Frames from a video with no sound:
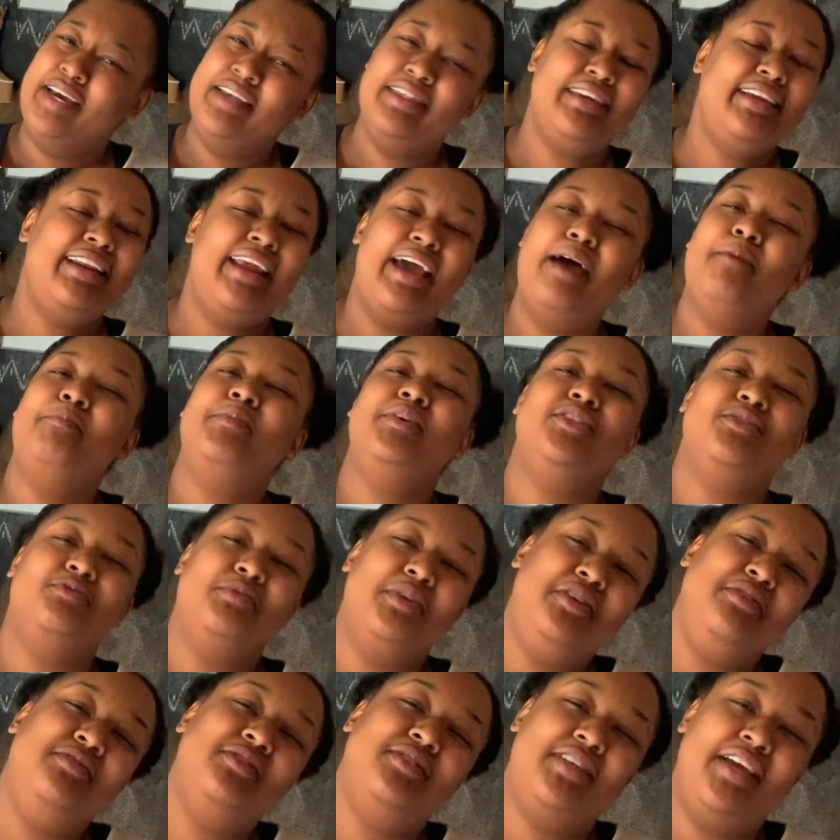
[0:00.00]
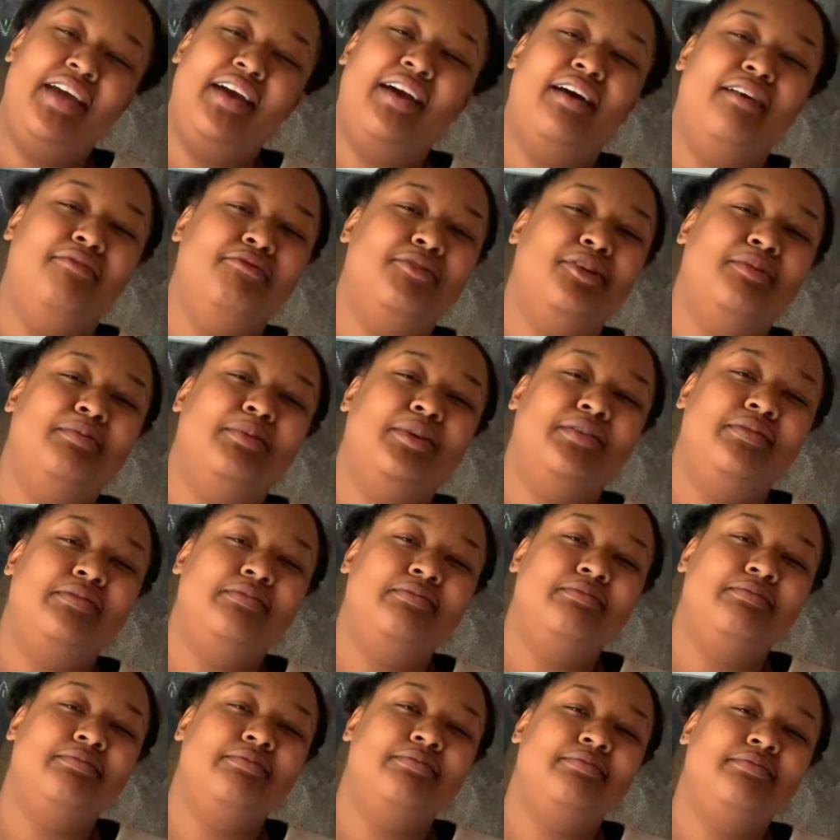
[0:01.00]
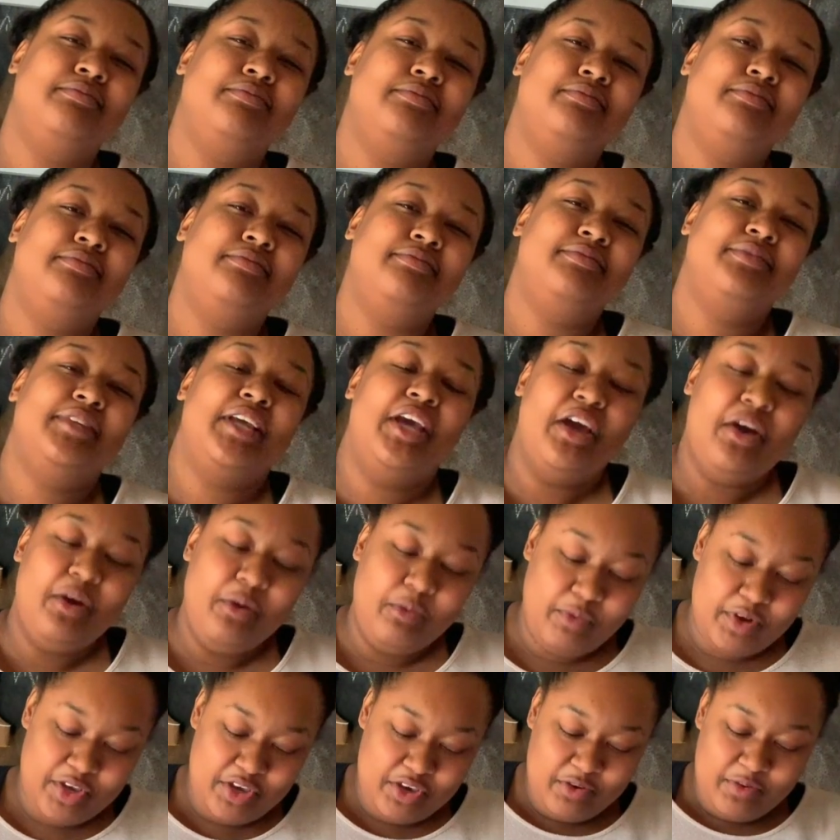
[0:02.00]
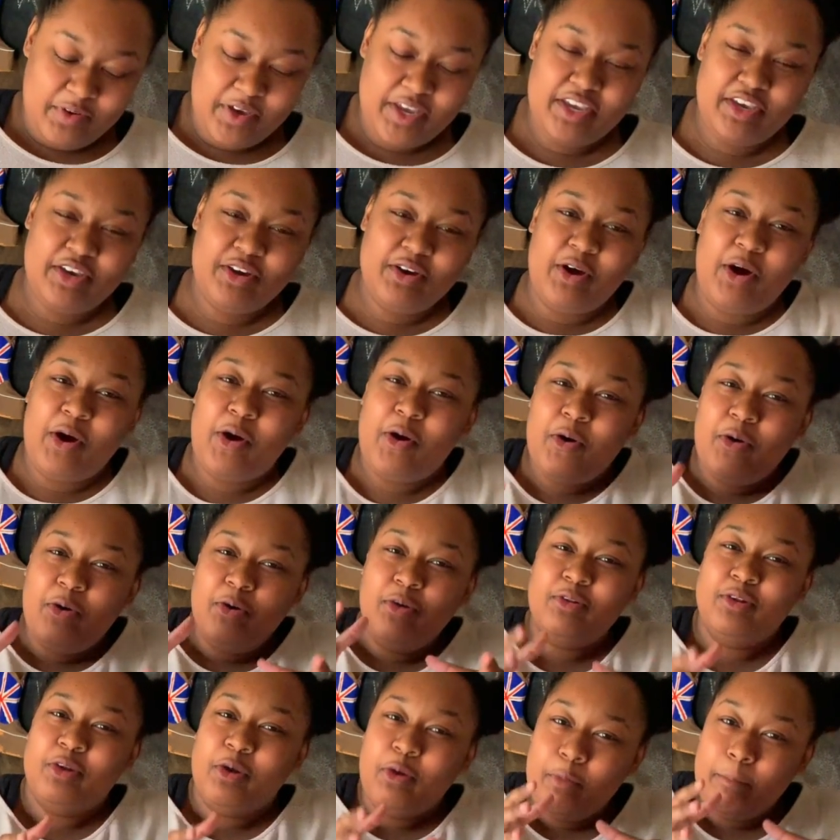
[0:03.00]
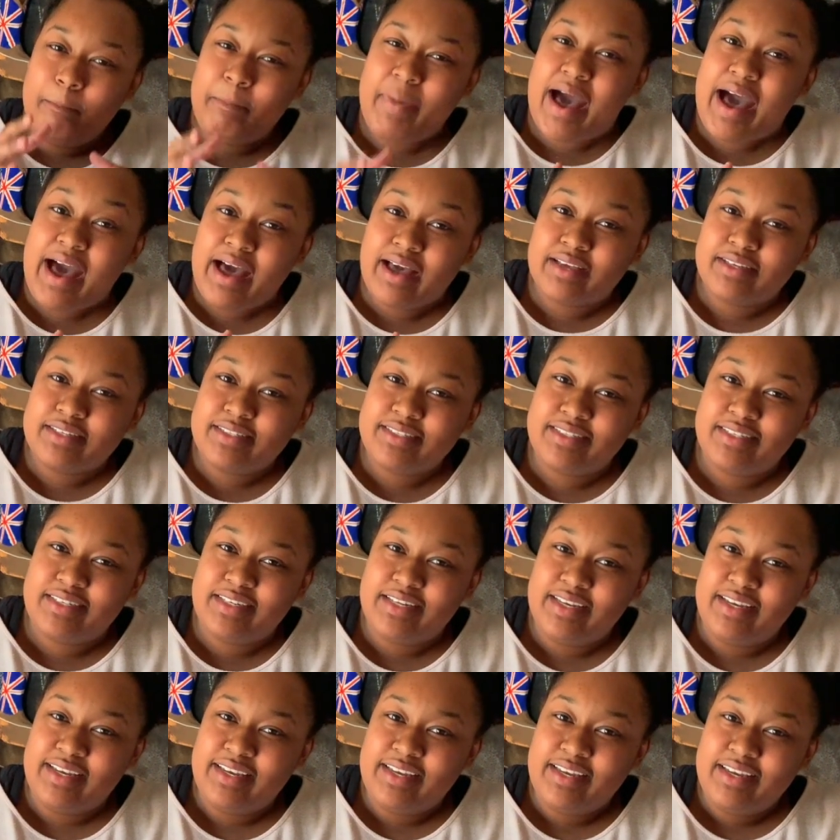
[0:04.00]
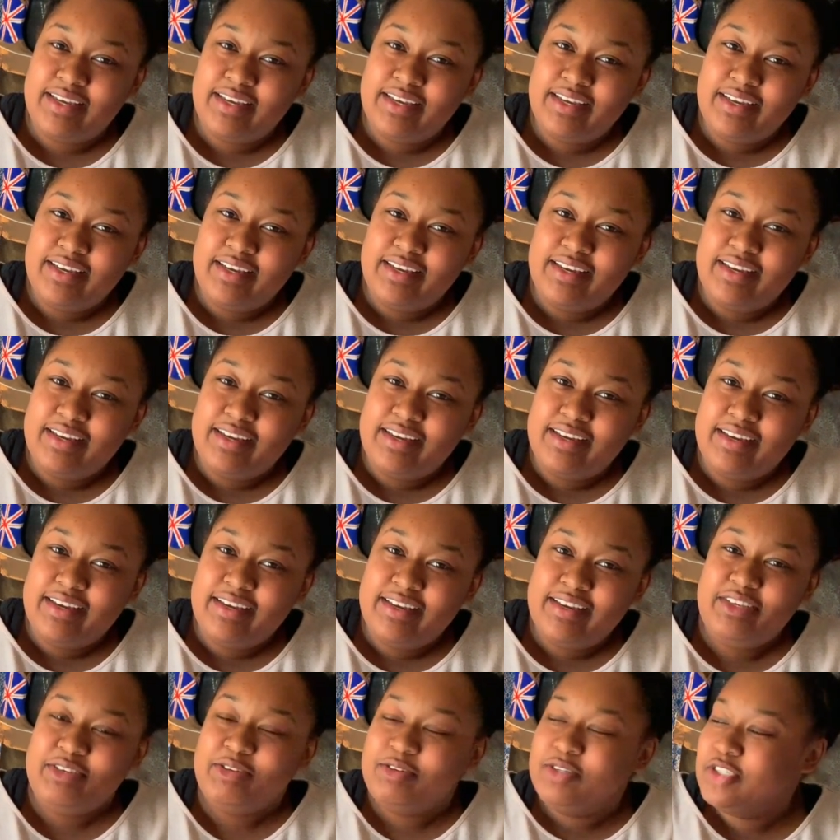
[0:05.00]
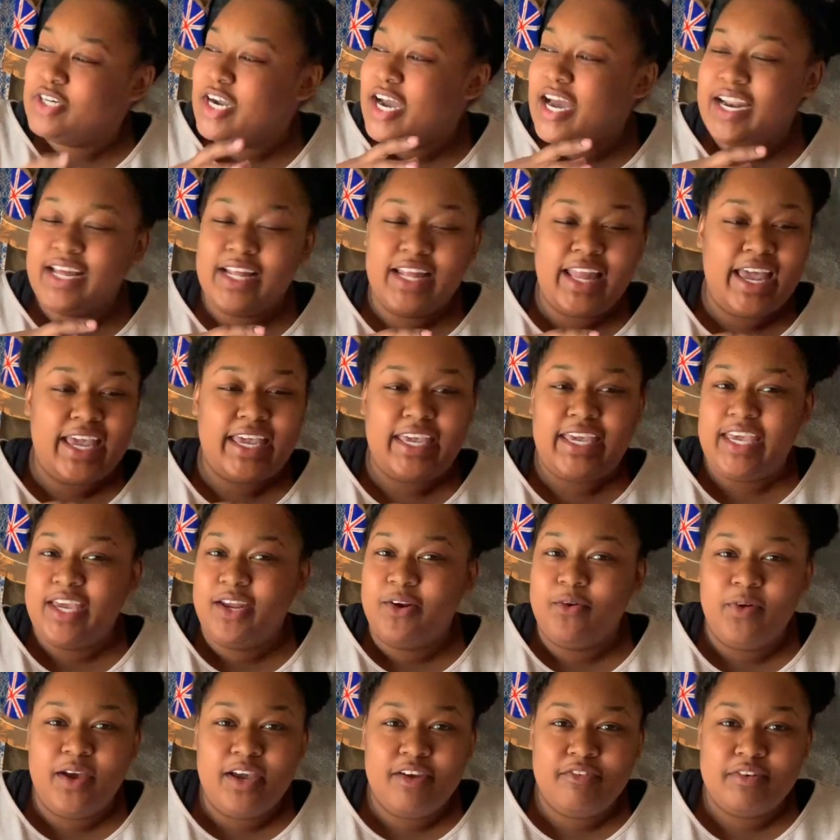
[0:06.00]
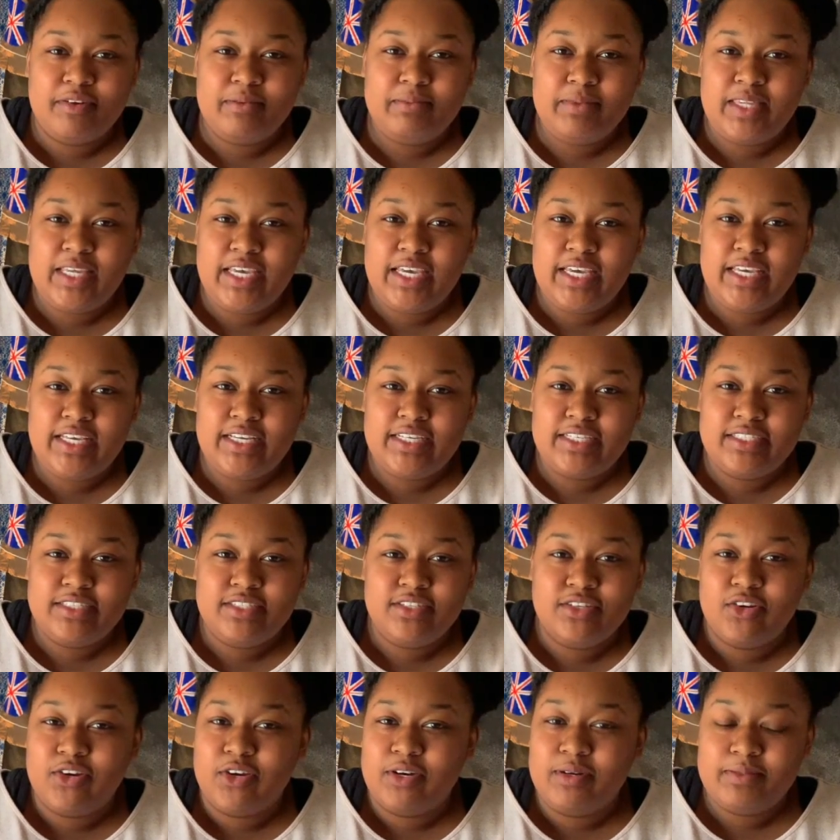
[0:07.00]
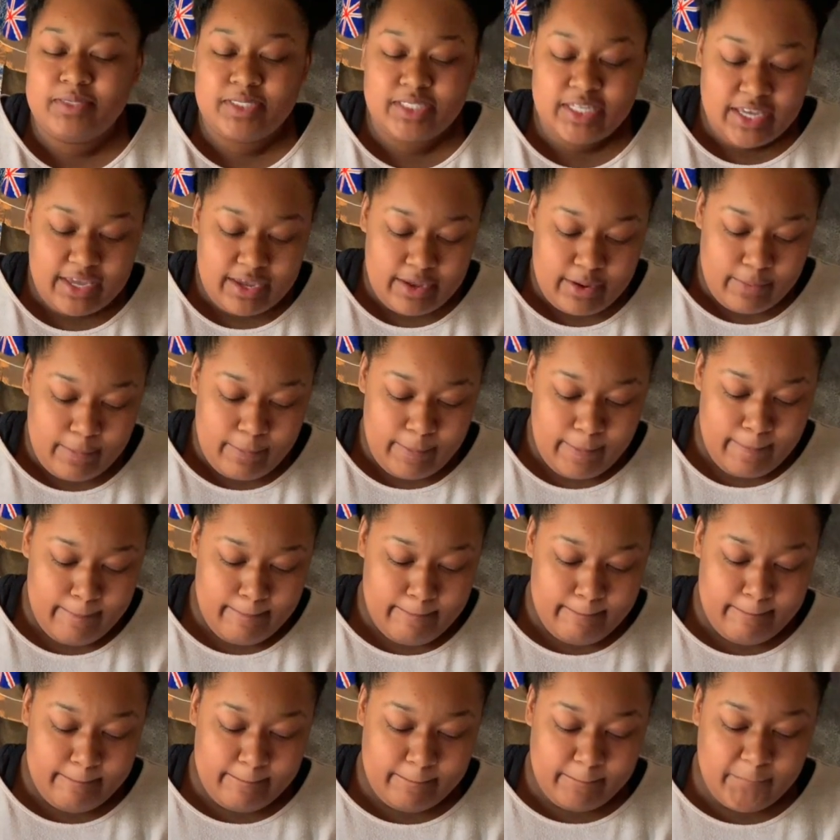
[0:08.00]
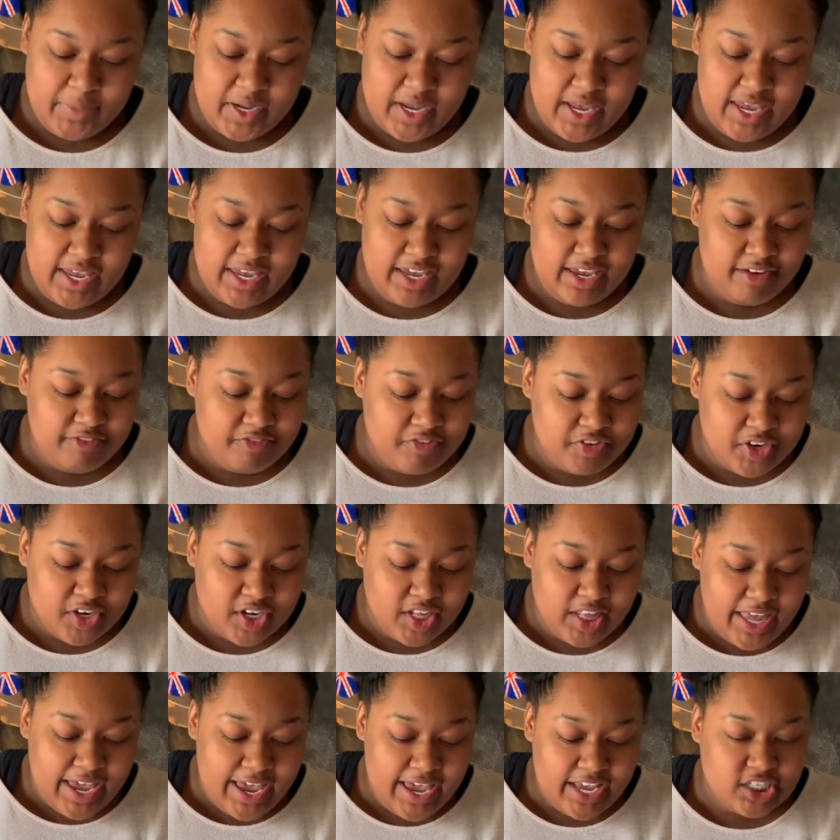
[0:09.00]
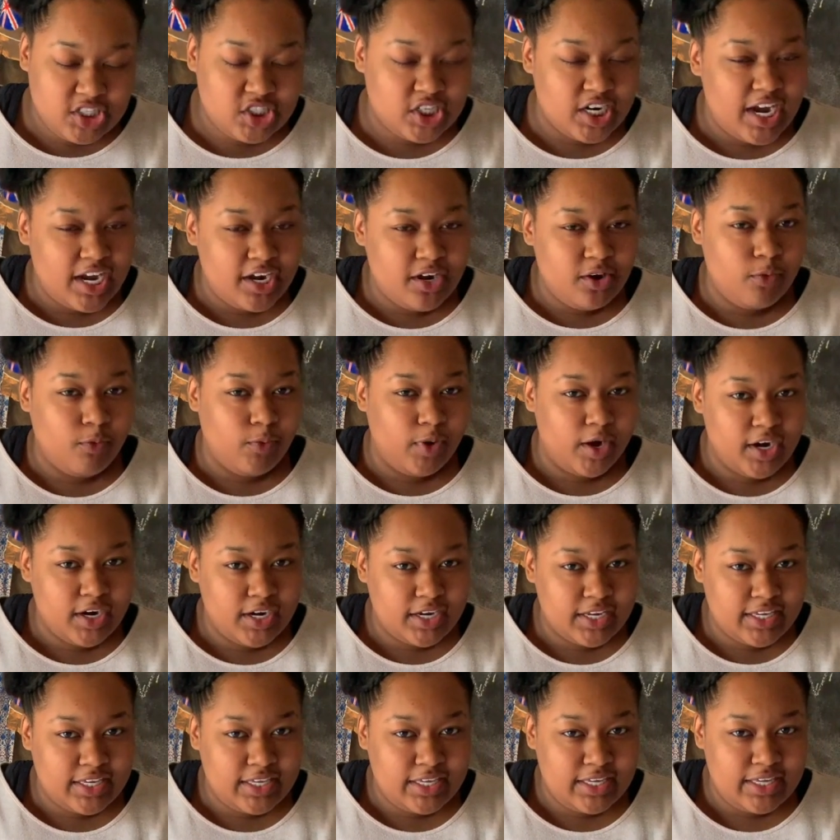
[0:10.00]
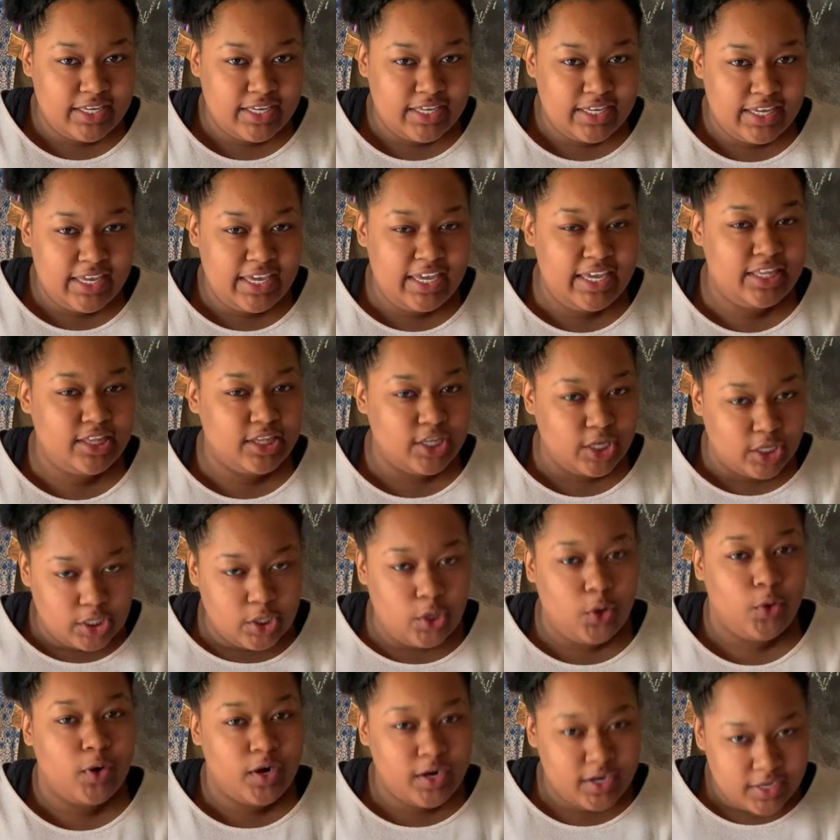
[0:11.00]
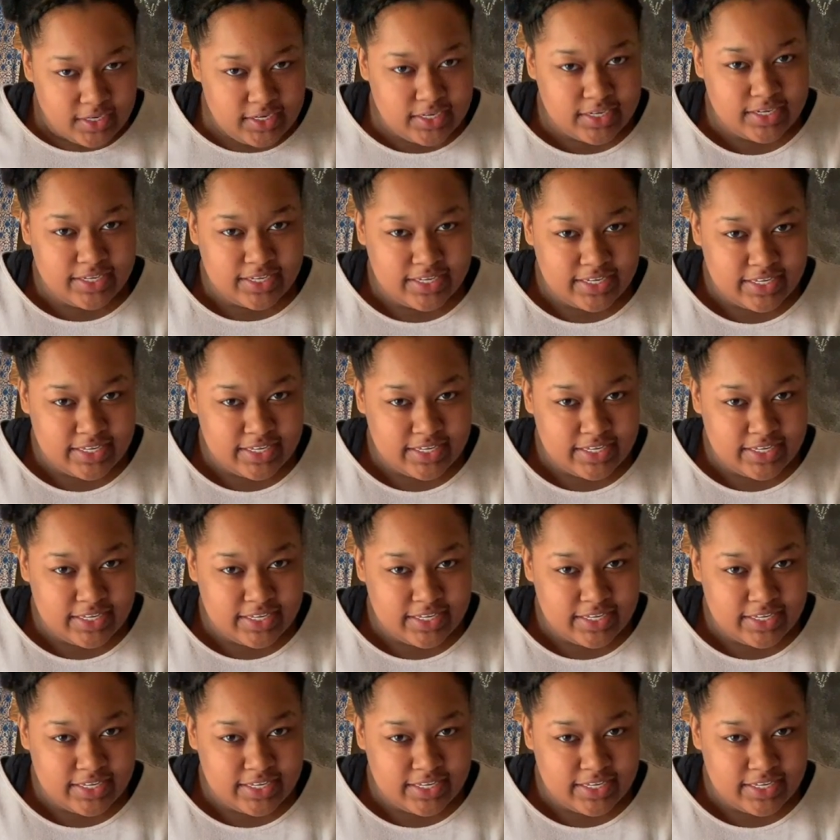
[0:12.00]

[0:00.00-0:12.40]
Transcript: Nothing happens when you stay comfortable. When you in your own little box, you try to like get away from things, you know what I'm saying? But if you're like trying to work in the Lord,